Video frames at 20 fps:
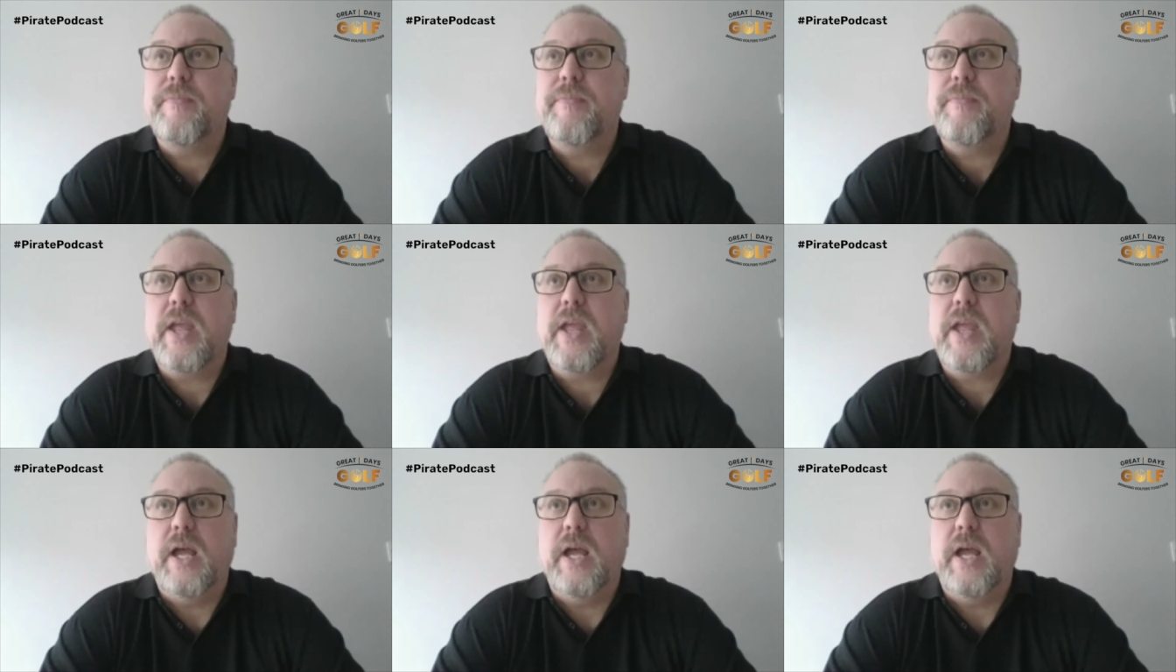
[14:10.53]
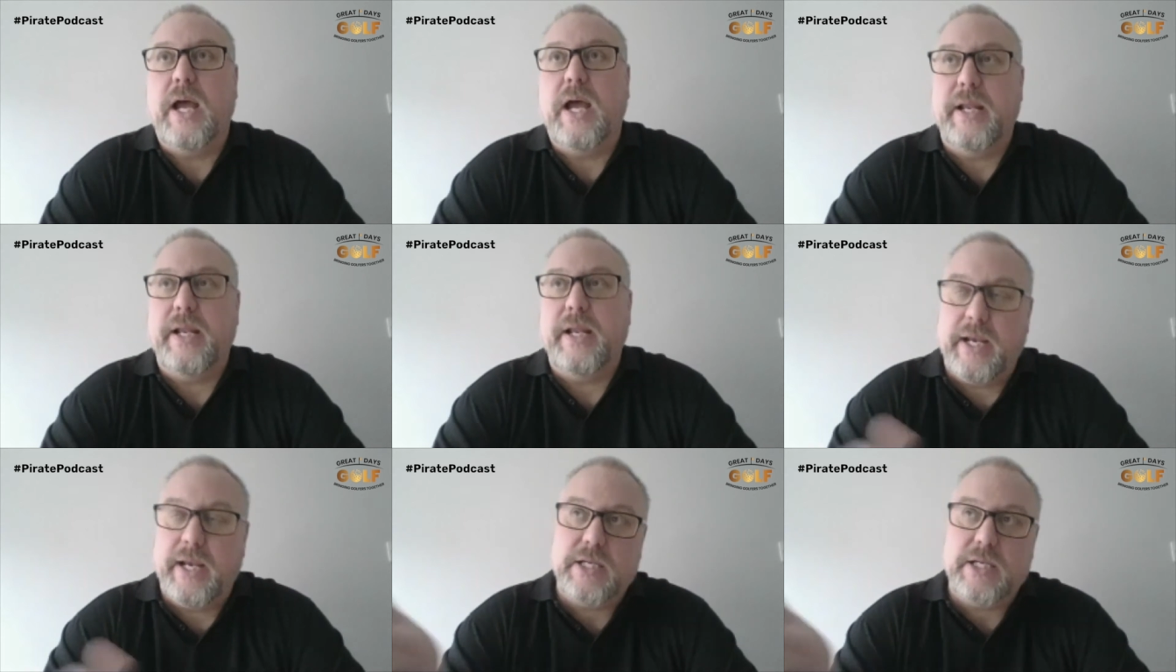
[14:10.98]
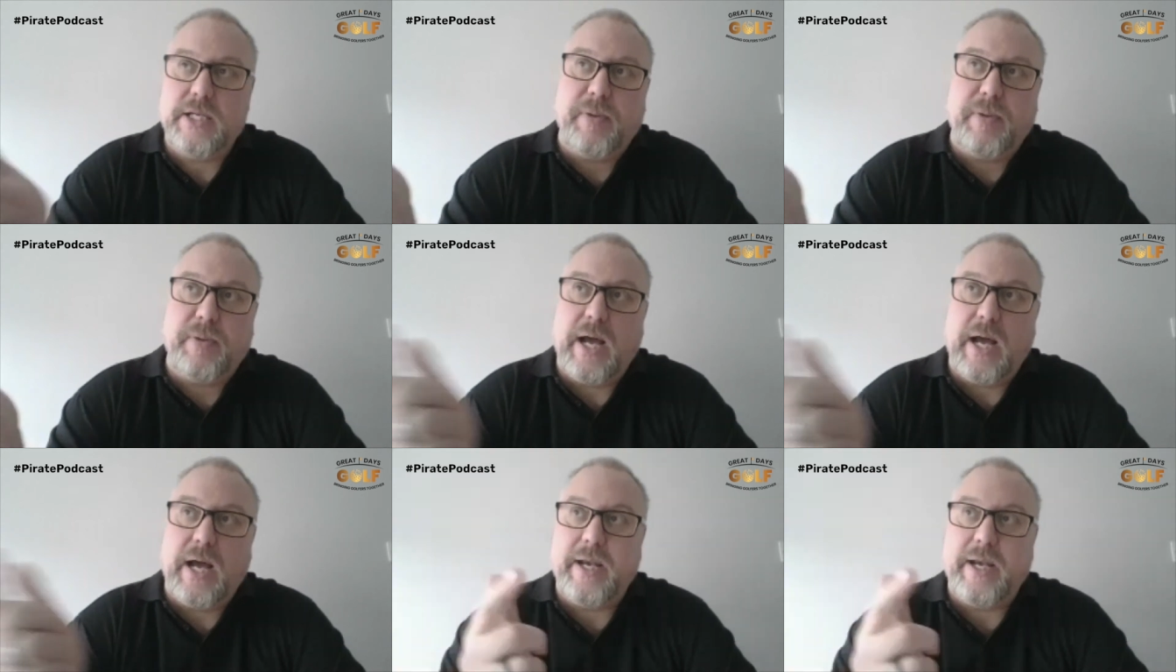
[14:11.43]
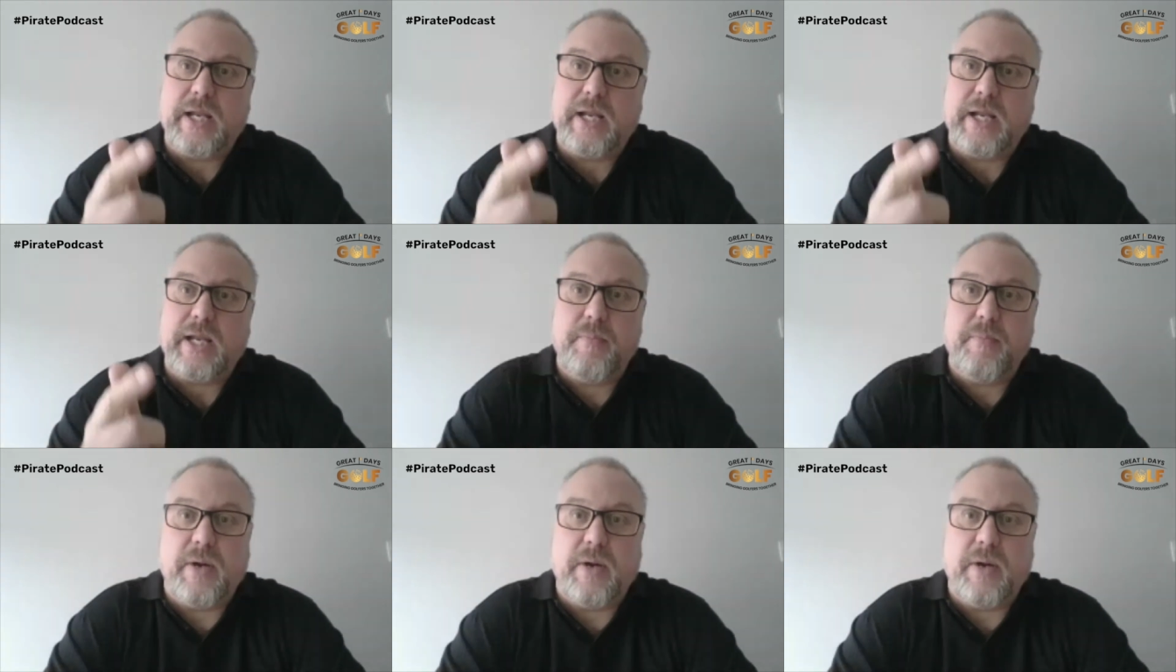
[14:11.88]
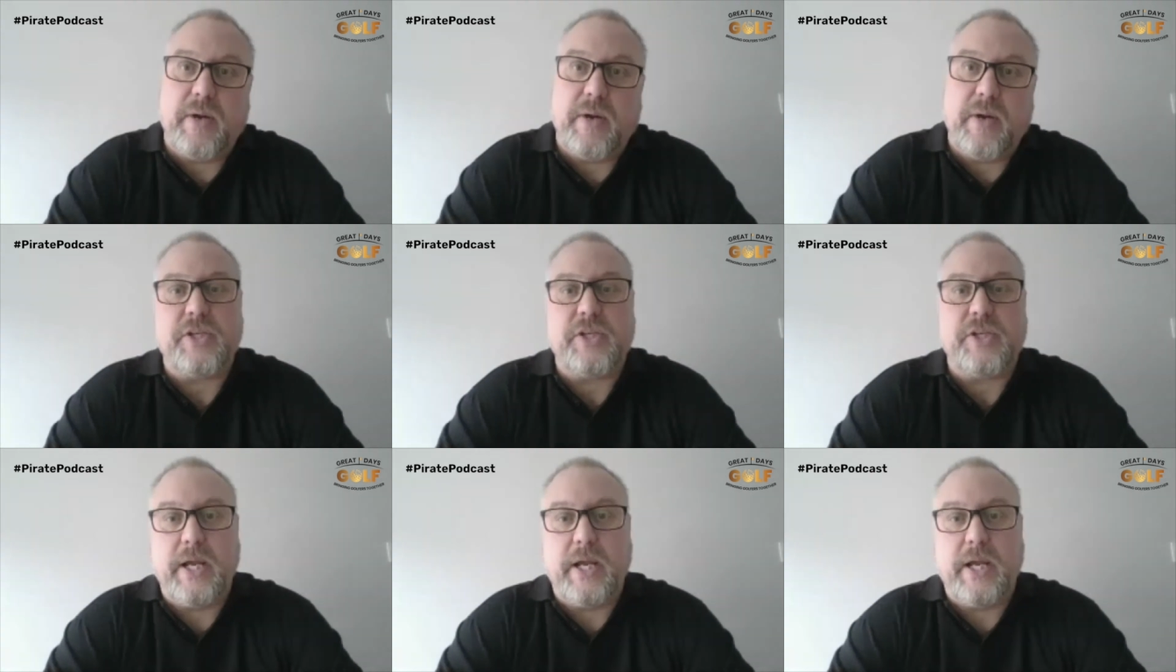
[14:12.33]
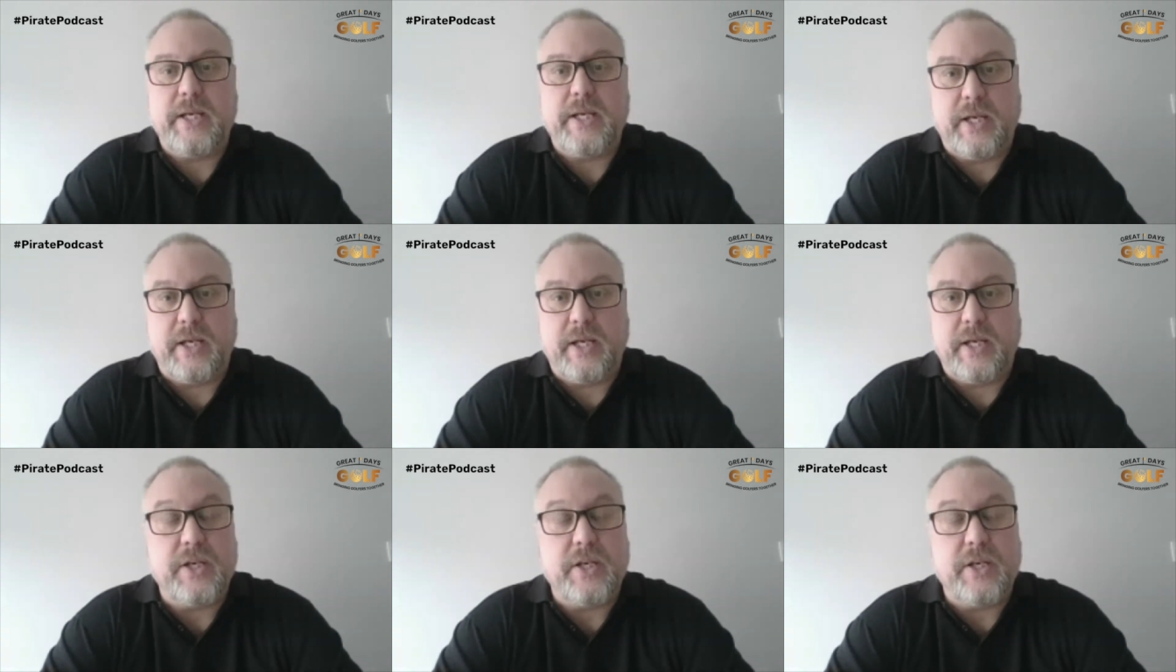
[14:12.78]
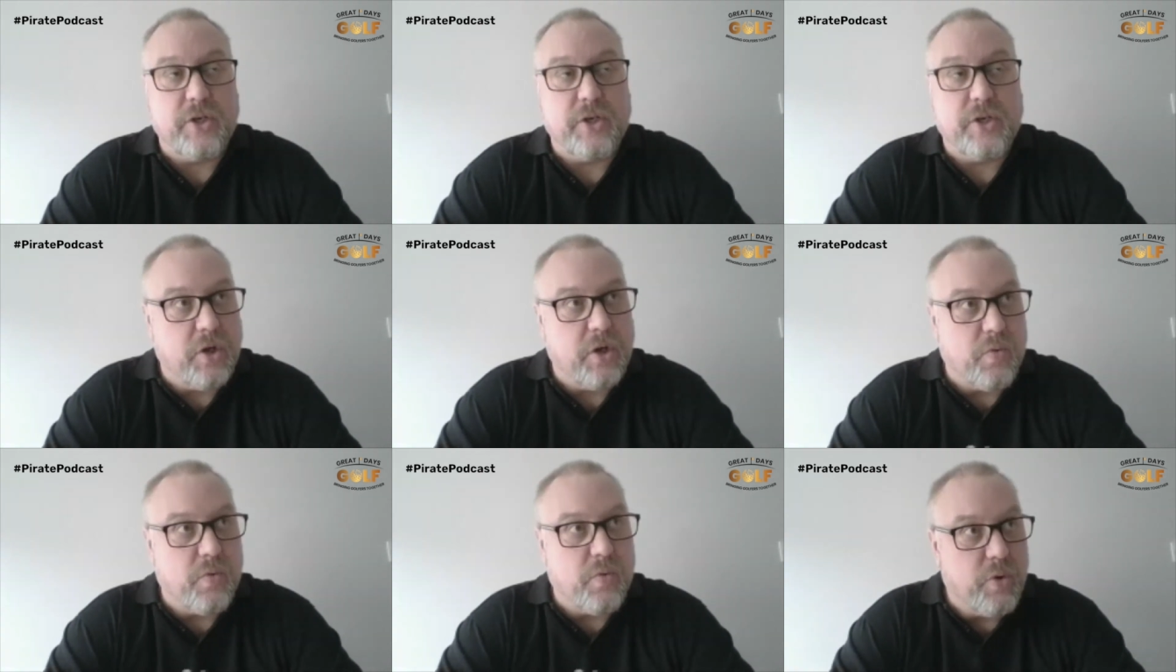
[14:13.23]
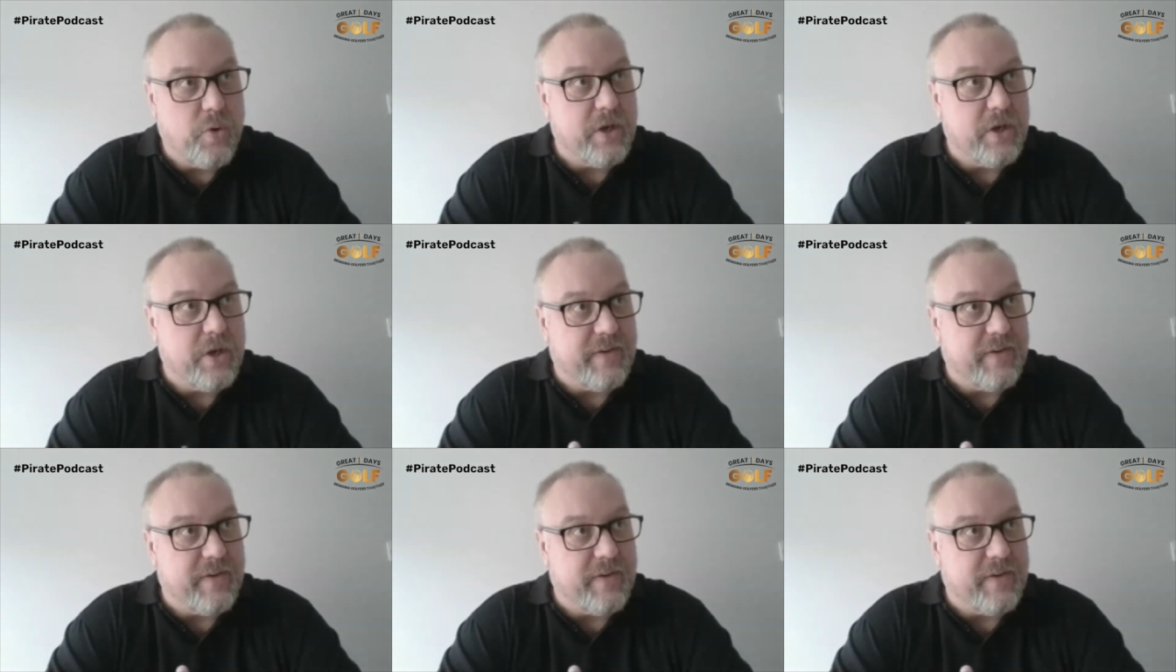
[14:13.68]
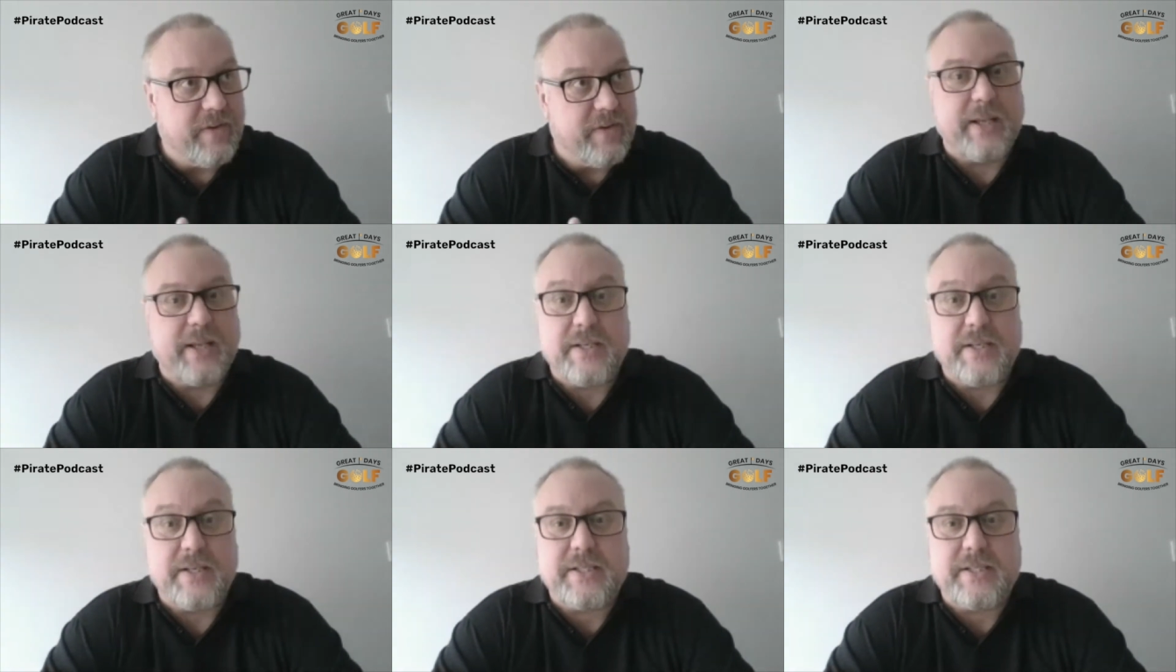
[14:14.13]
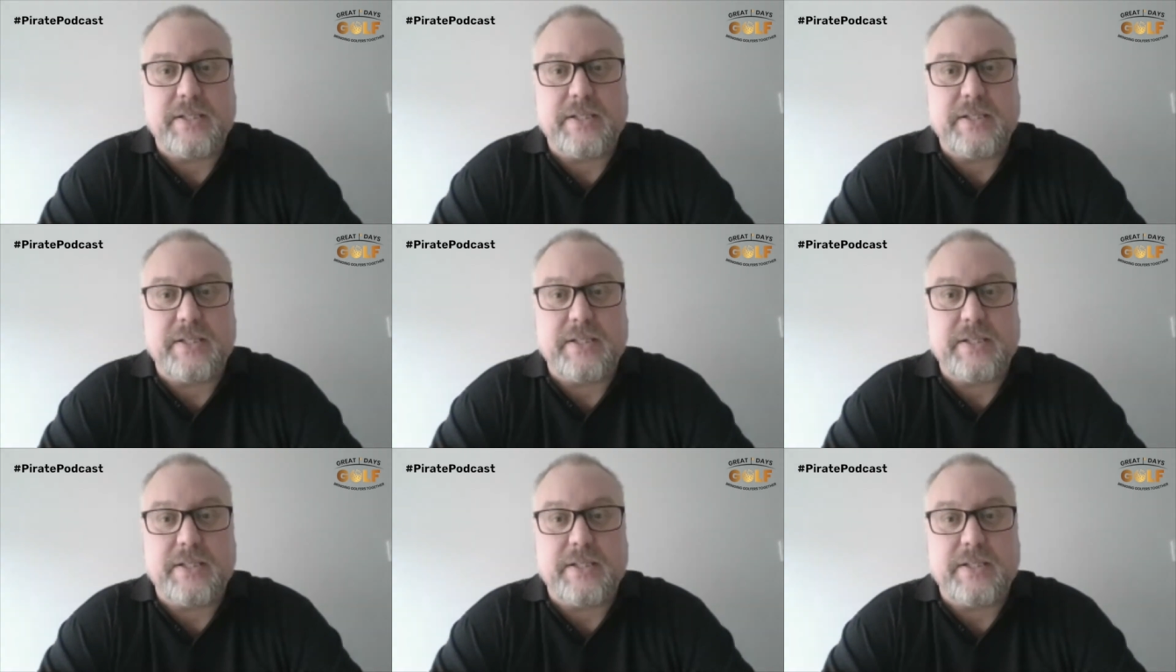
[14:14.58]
And then his partner come by the side, and uh, no word of a lie, this isn't.